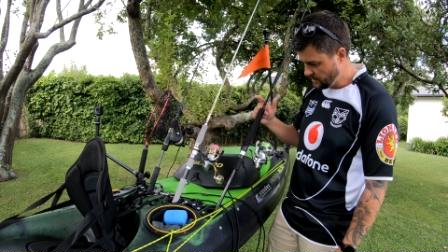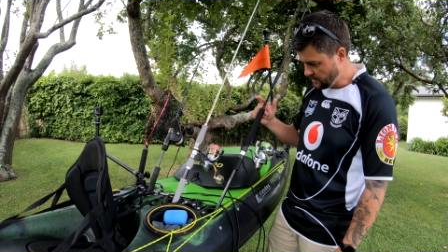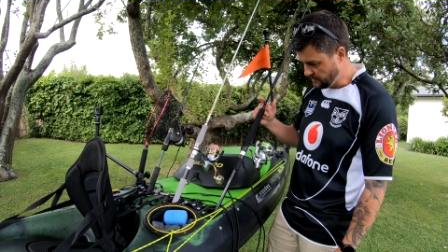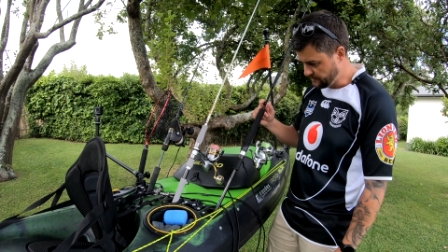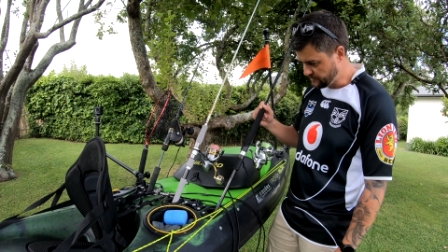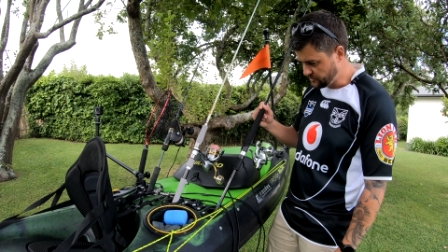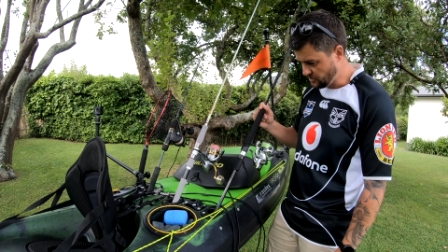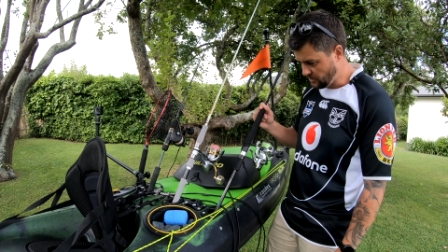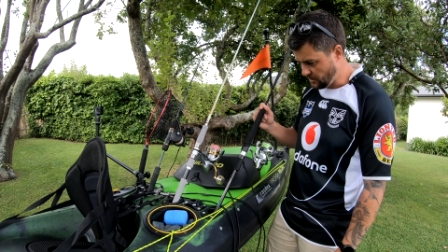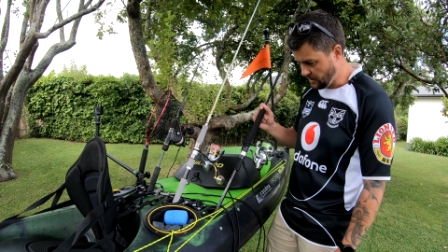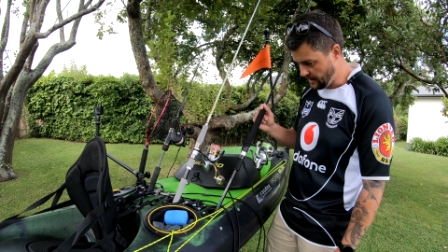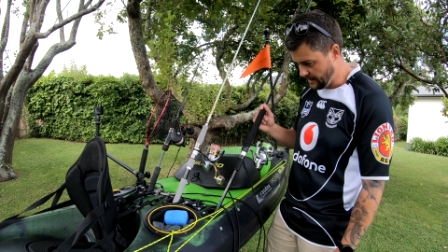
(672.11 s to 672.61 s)

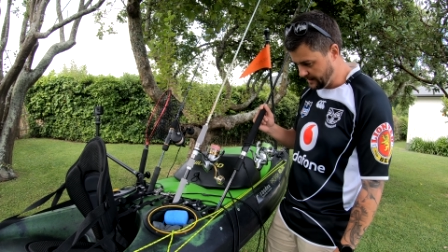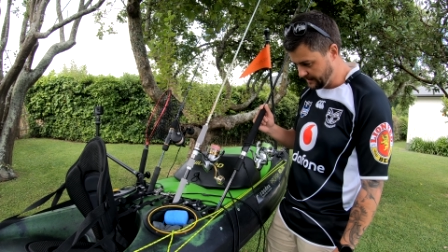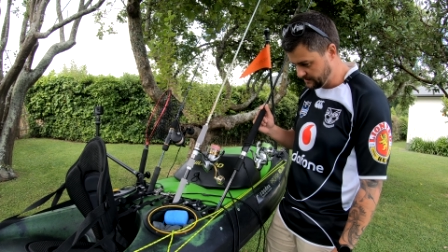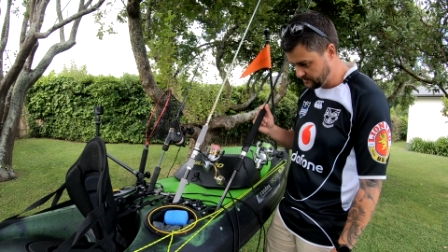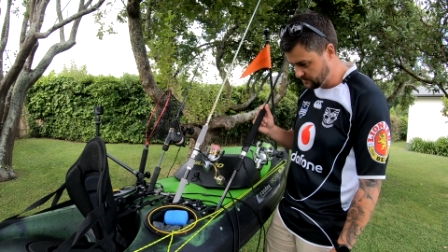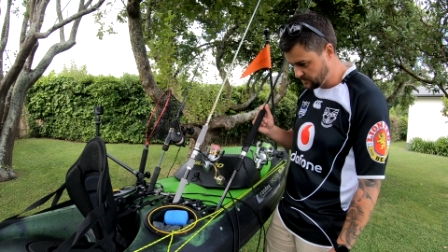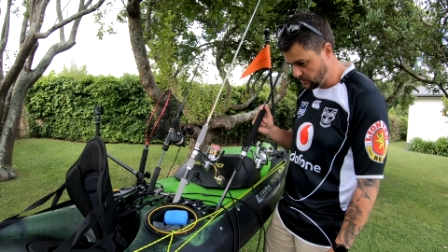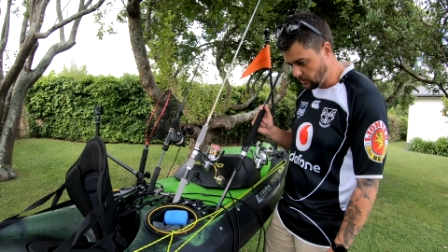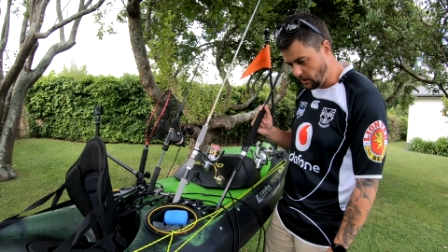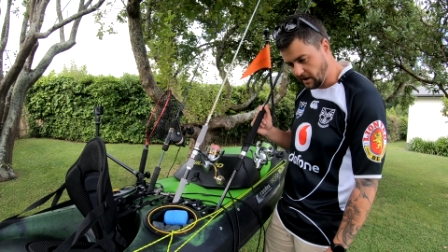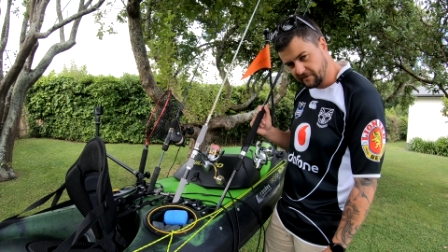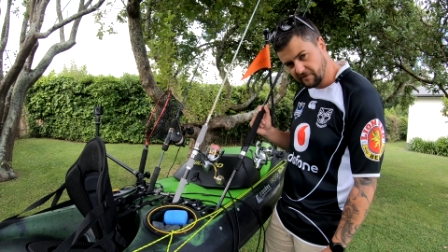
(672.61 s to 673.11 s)
I've
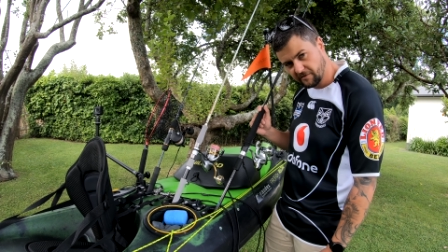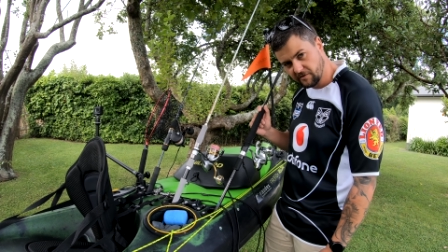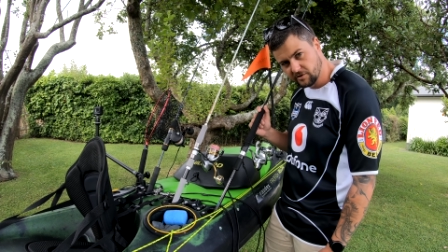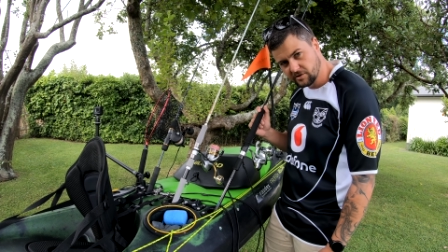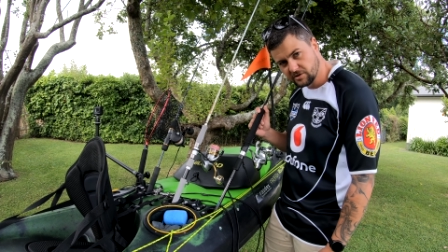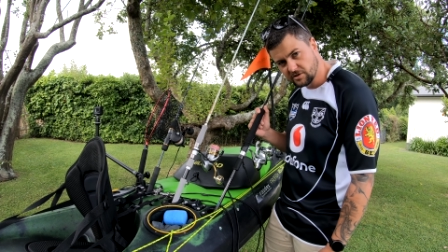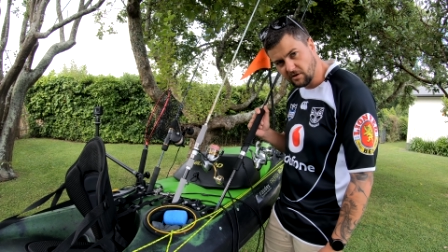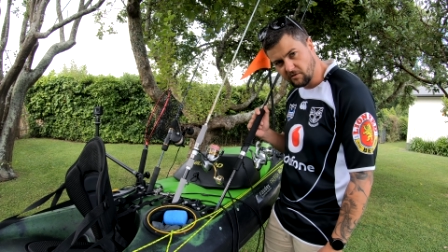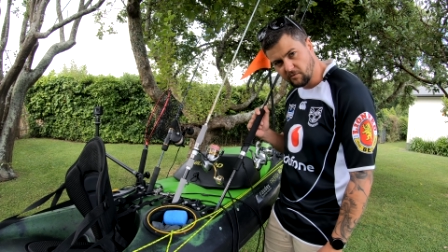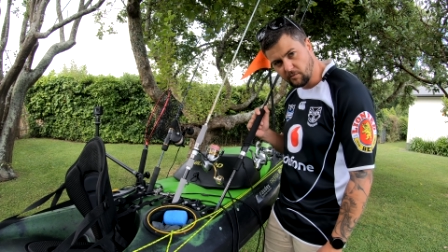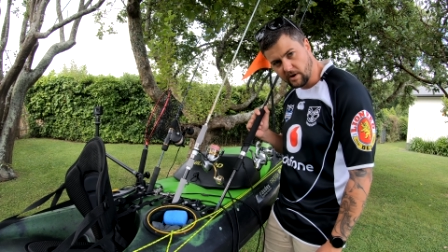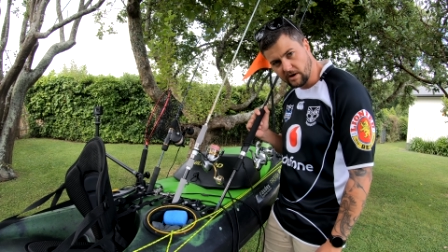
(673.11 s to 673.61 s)
tried quite a few
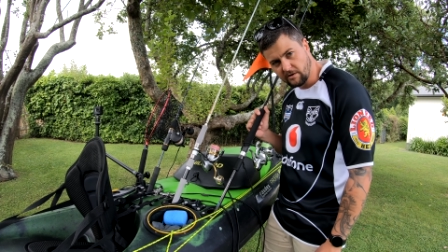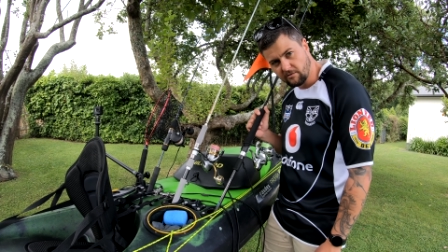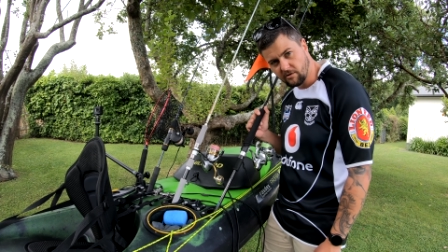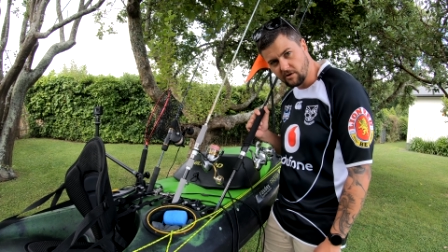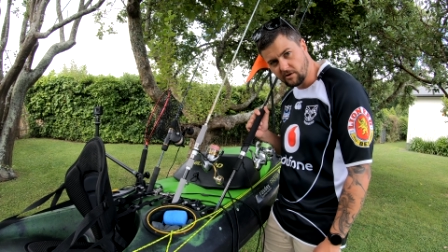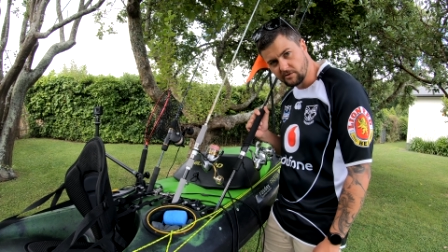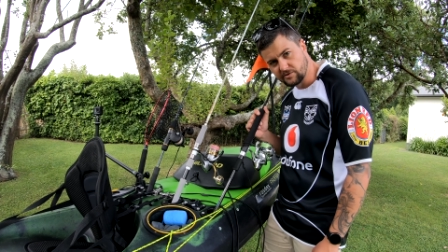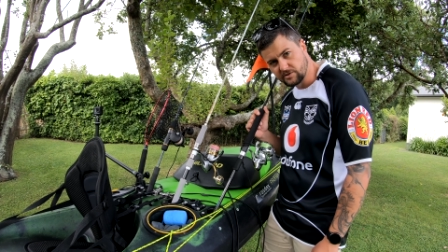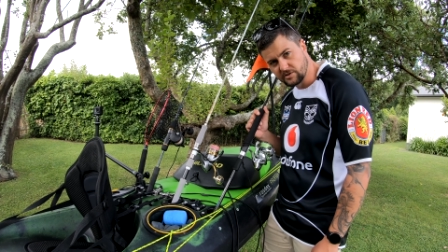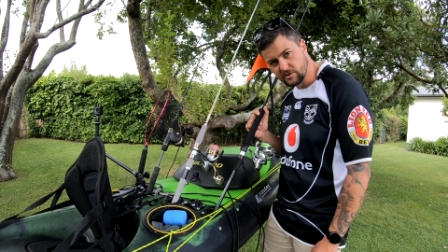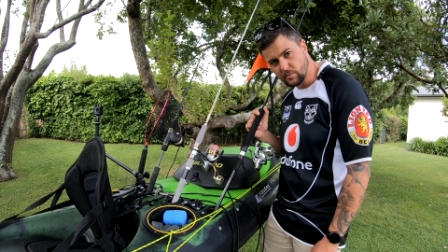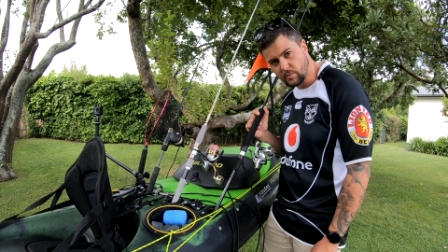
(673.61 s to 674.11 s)
softbait
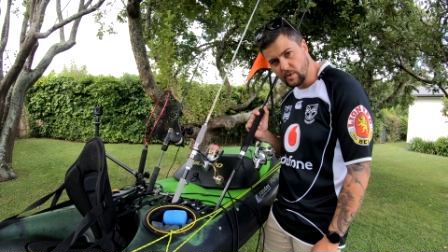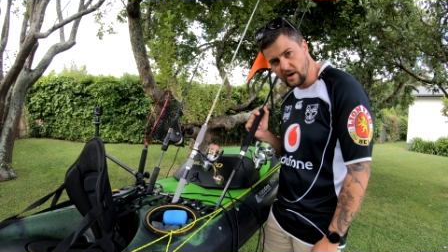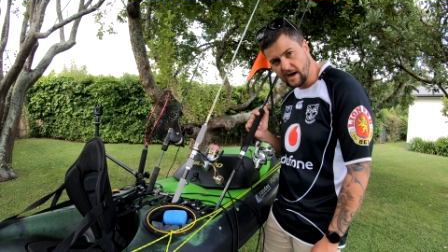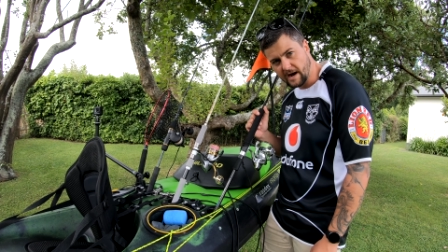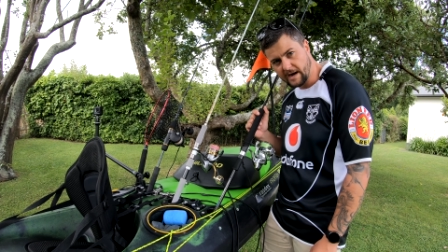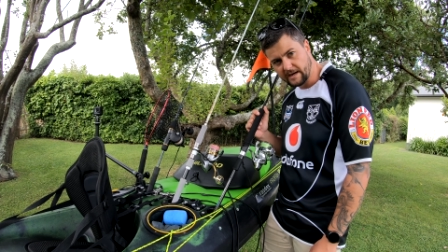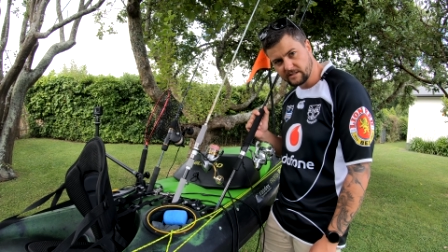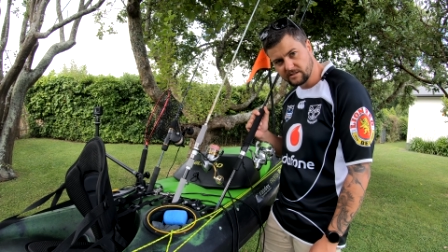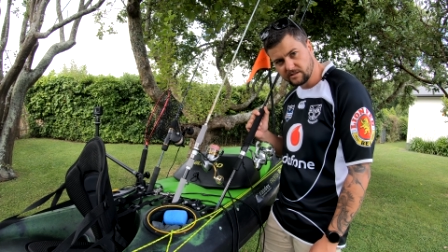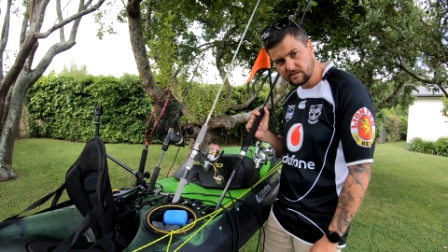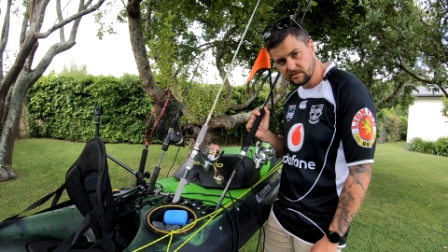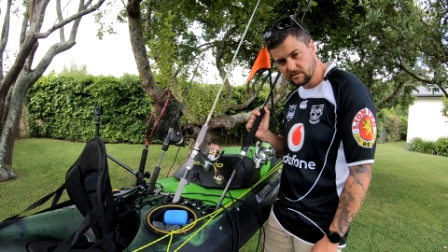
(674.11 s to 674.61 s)
rods in the
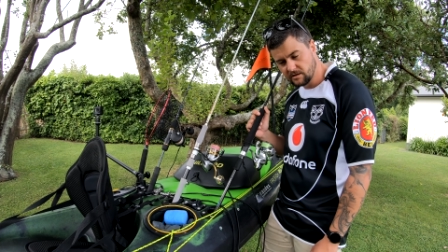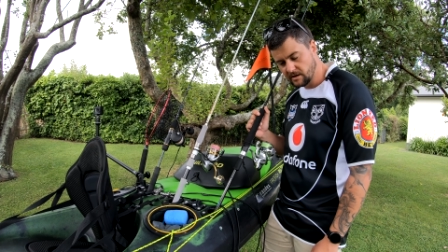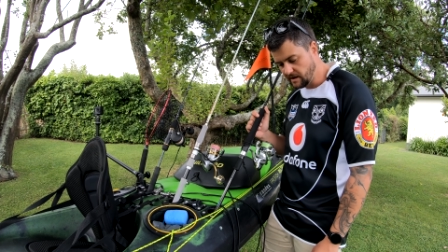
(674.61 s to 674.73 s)
past,